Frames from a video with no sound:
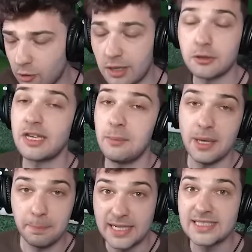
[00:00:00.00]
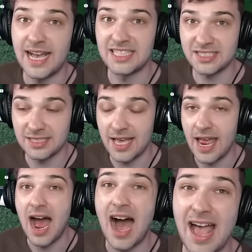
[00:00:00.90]
And Gregor gave me a big task
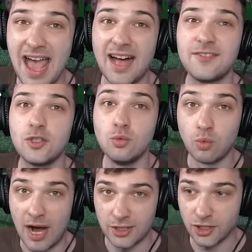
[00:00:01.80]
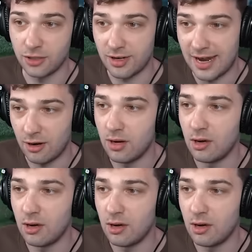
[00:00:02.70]
today. I have to watch her now,